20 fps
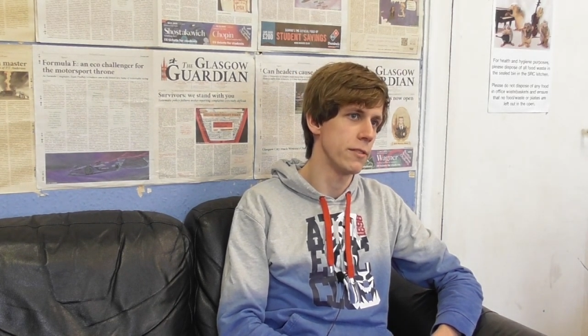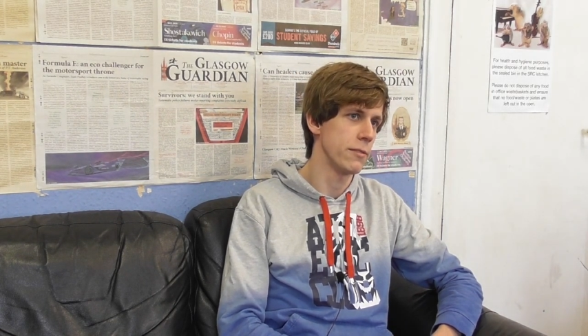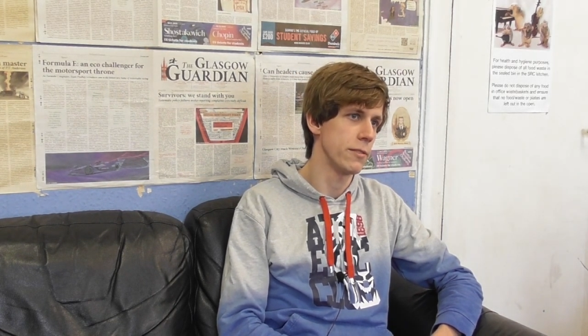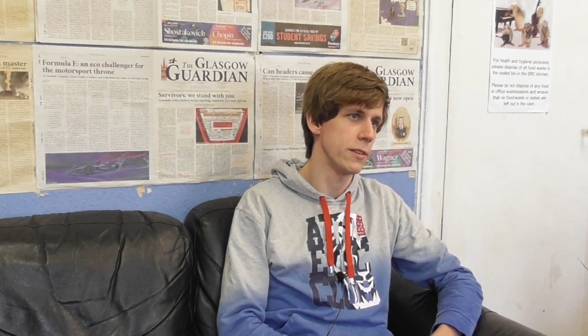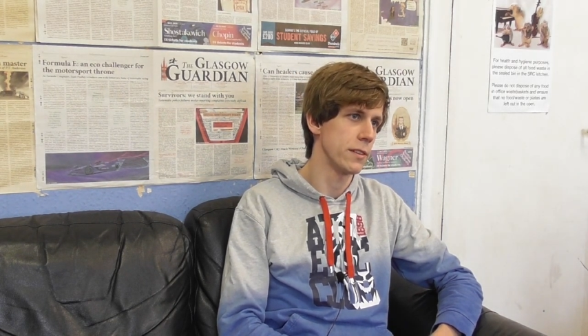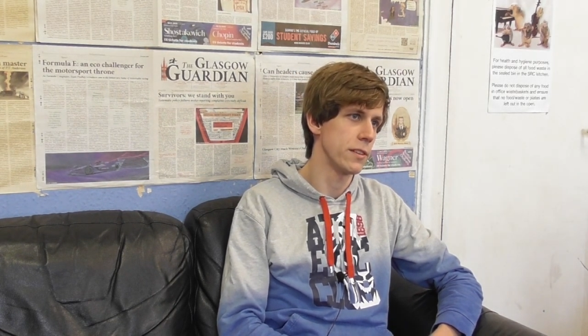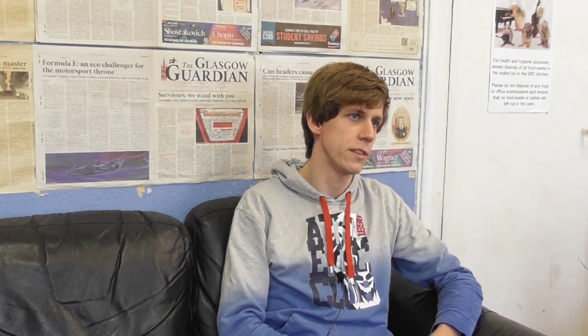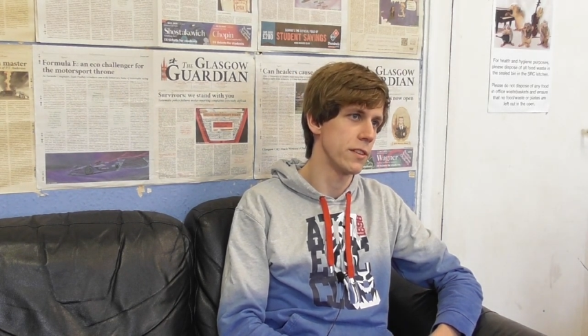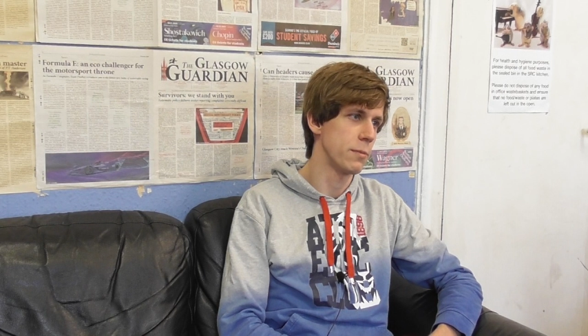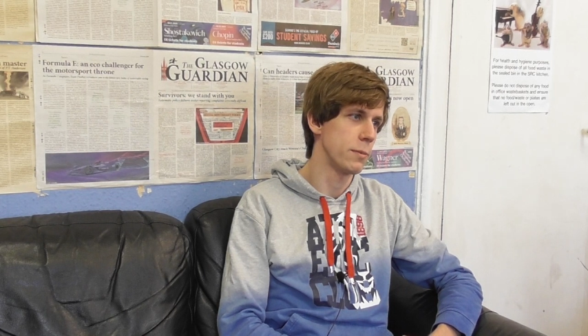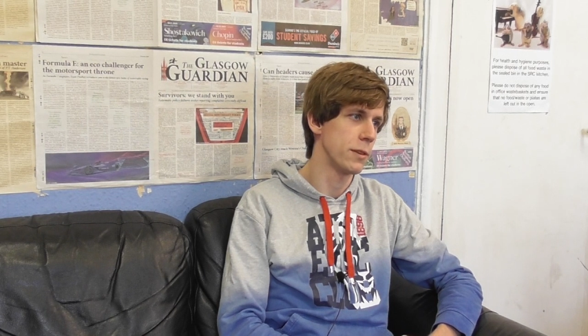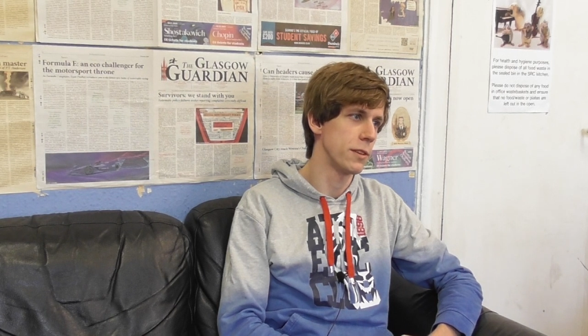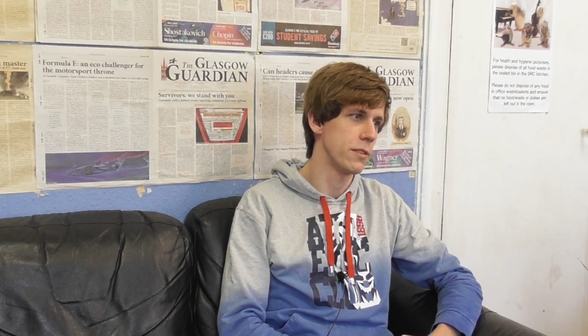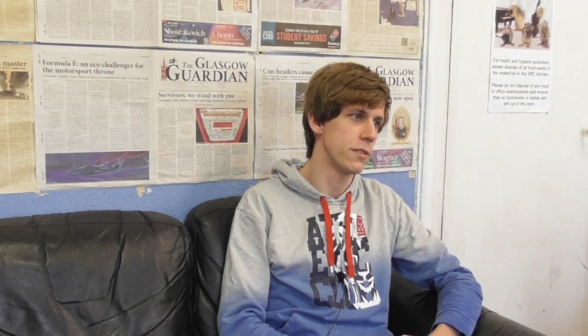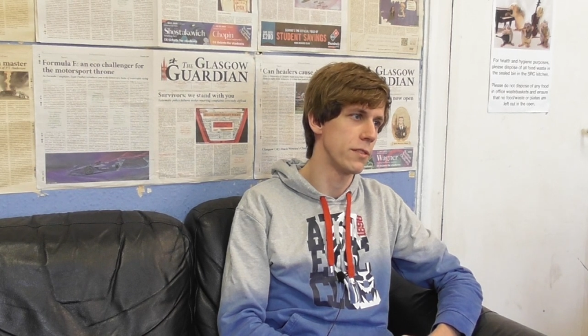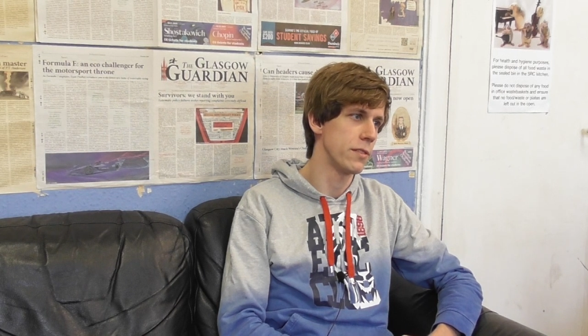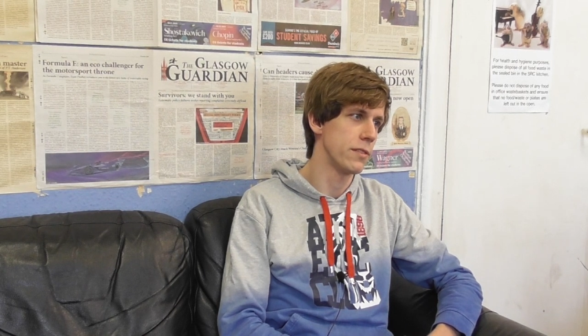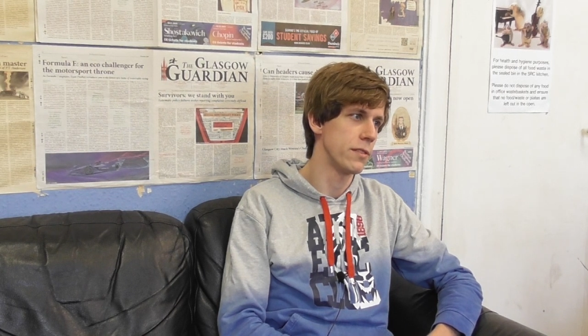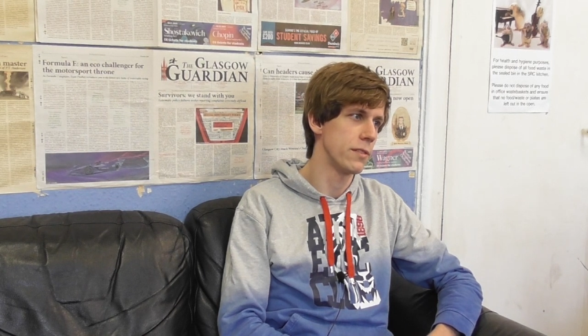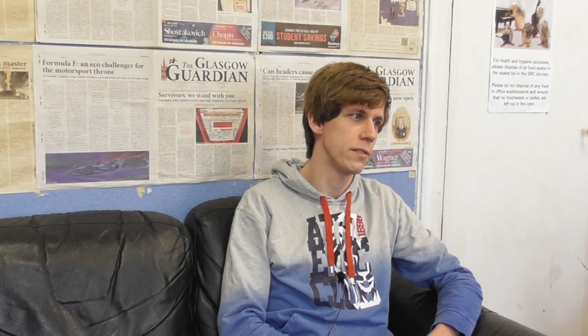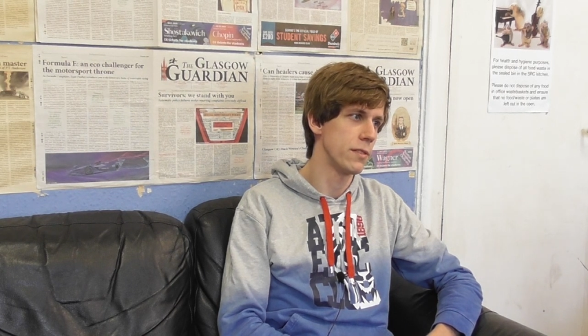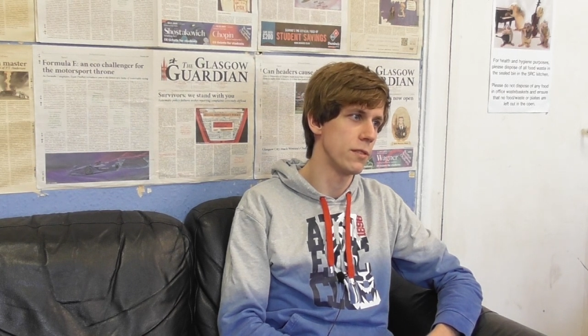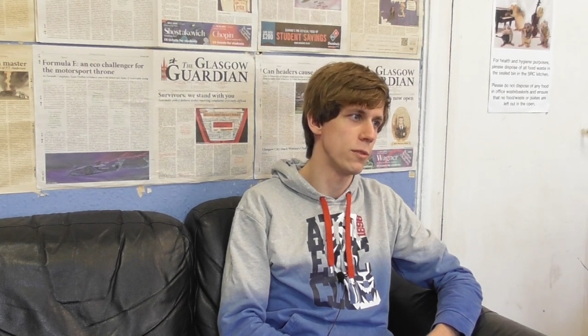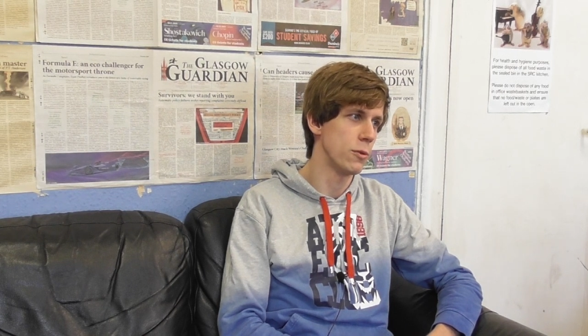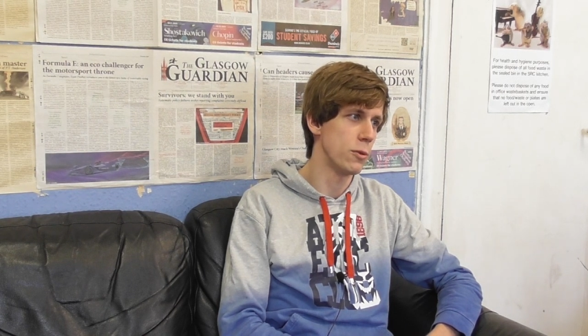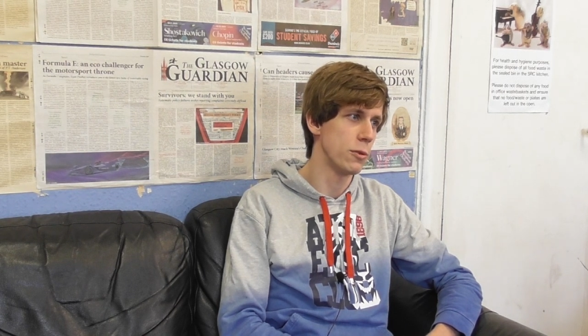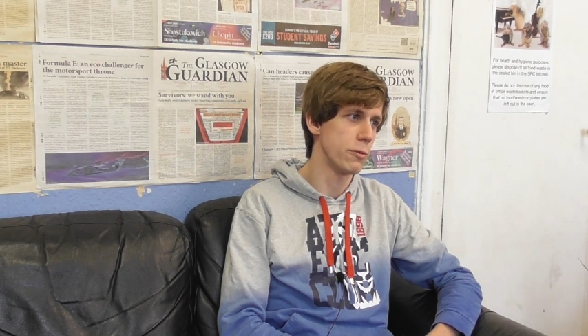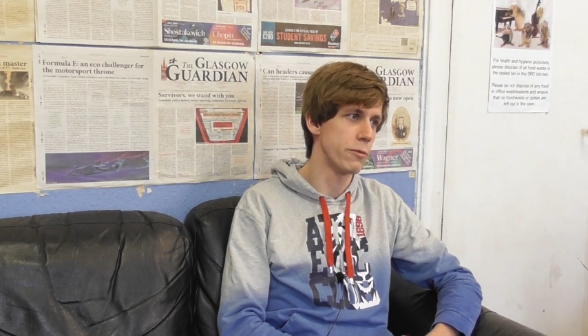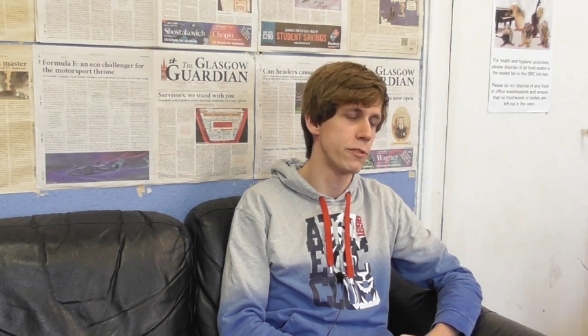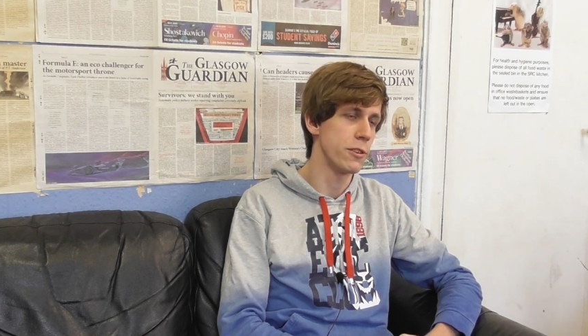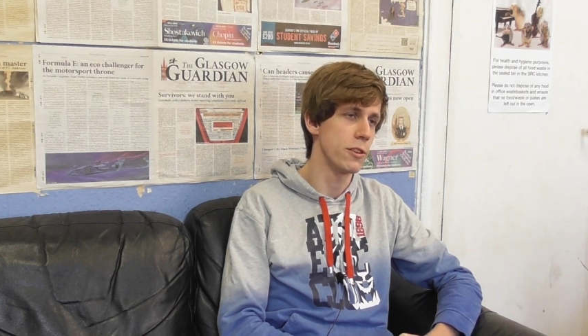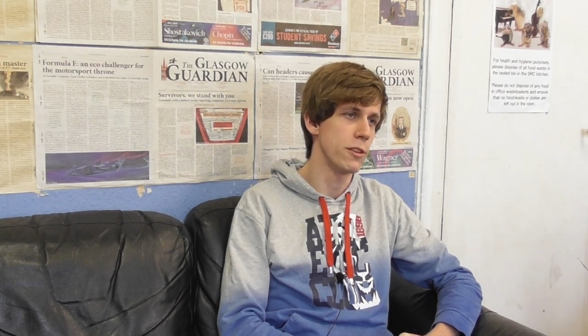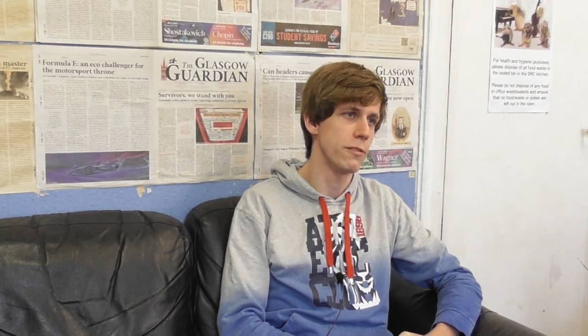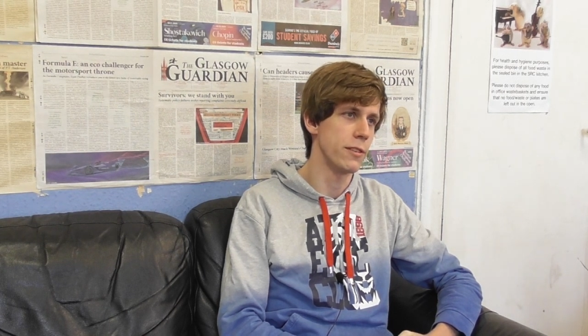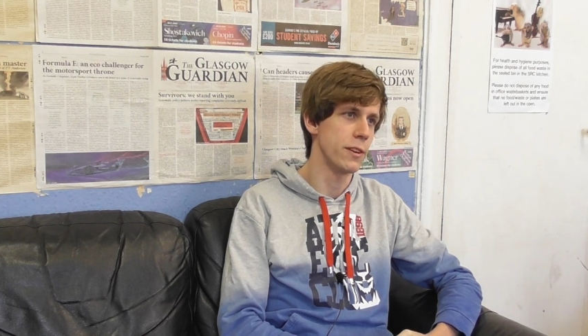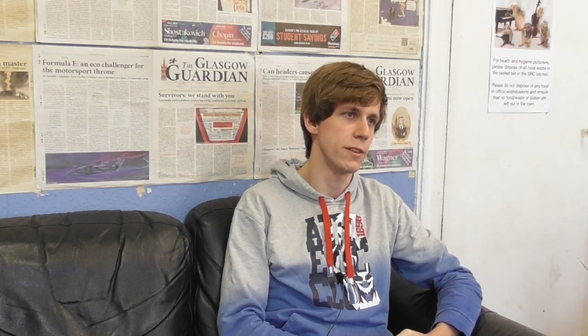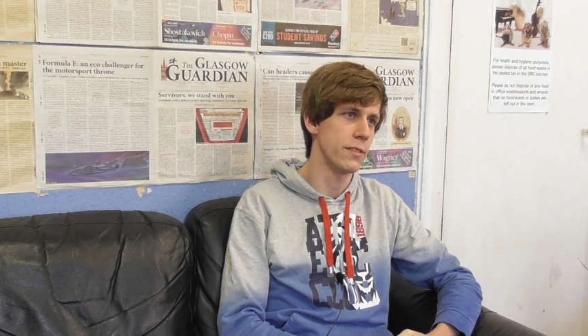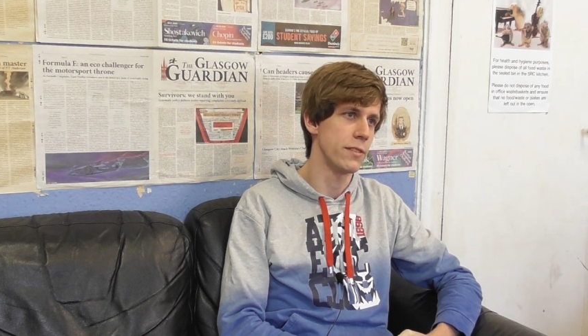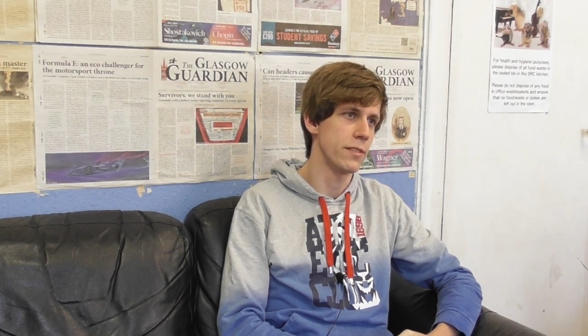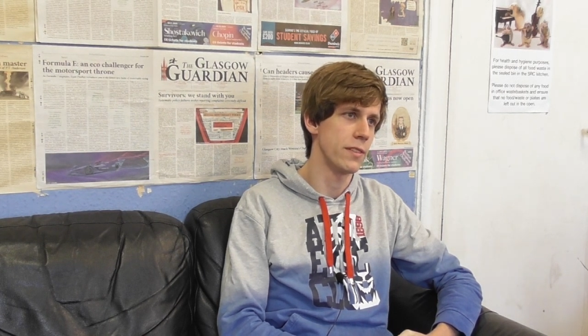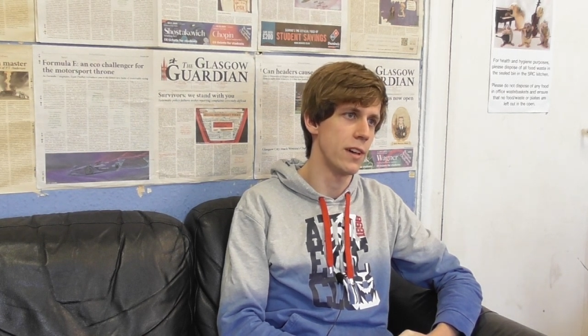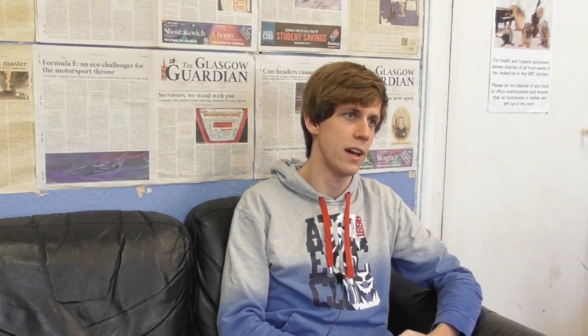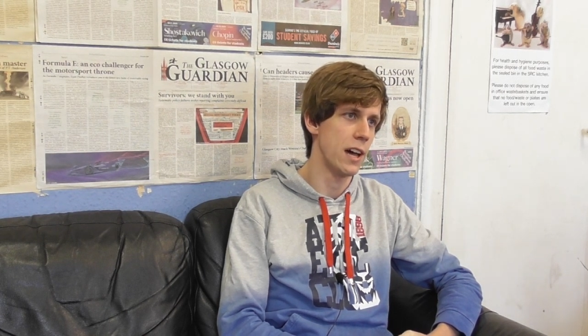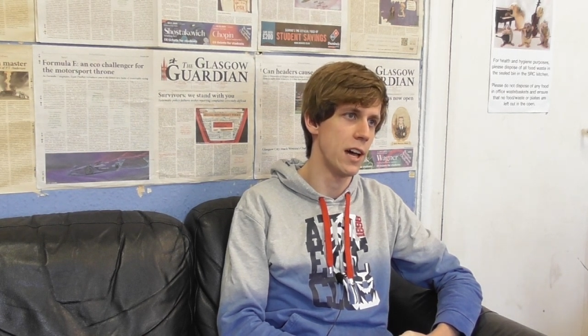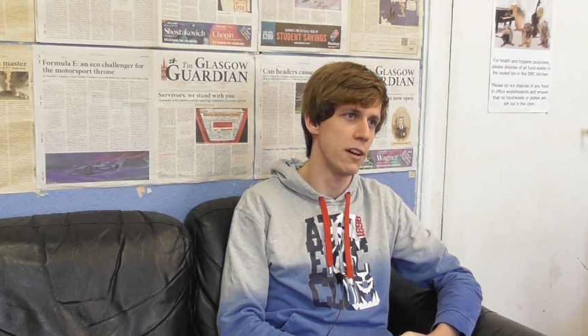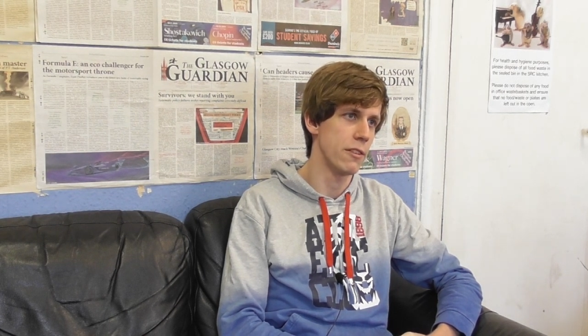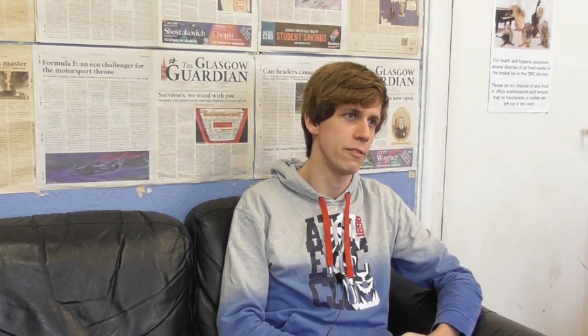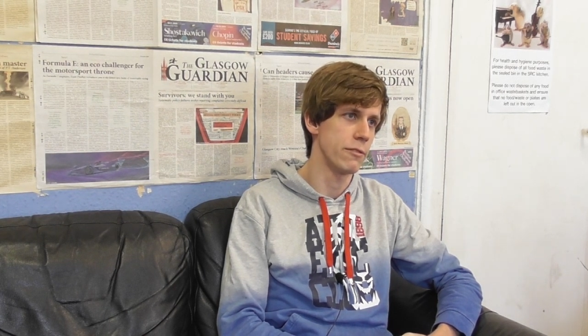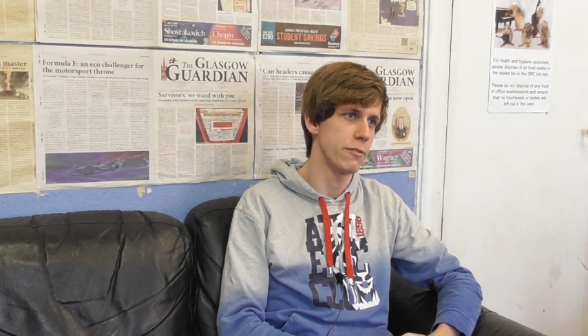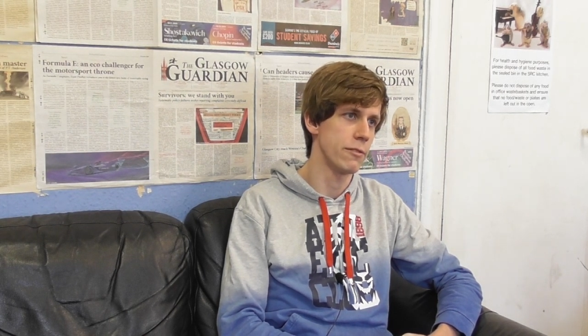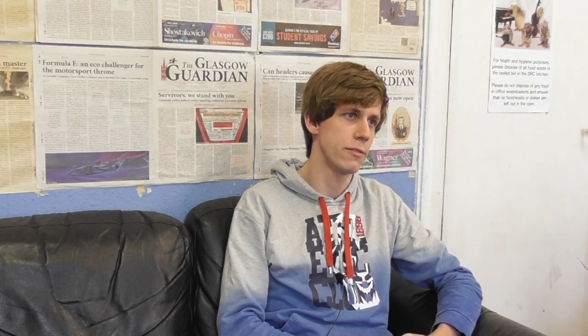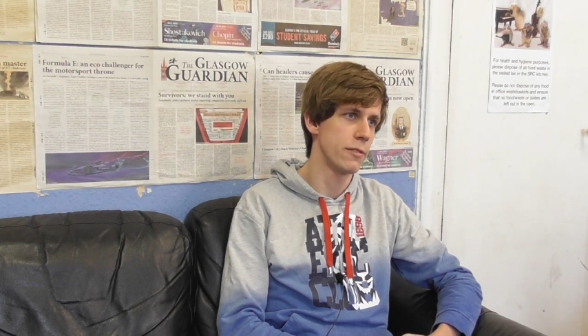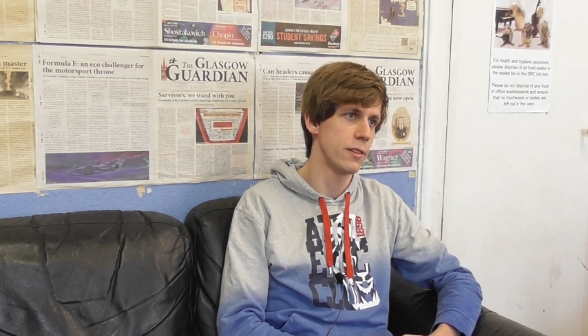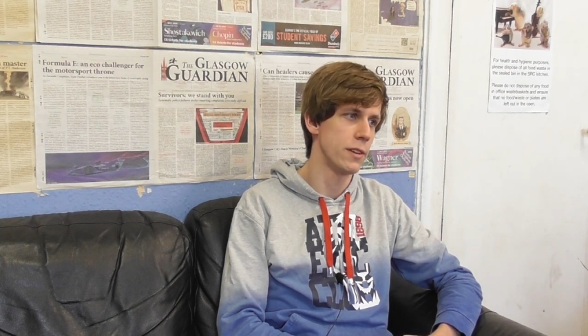and I think that's because all three of us have